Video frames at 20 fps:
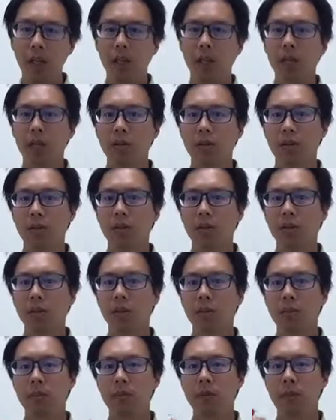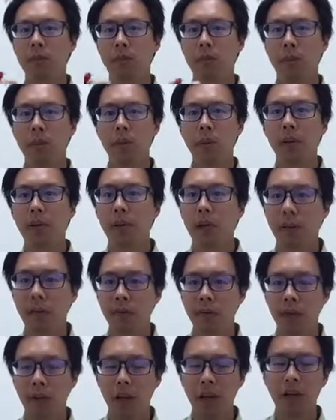and also the therapeutic
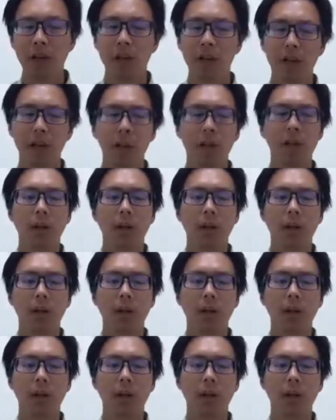effect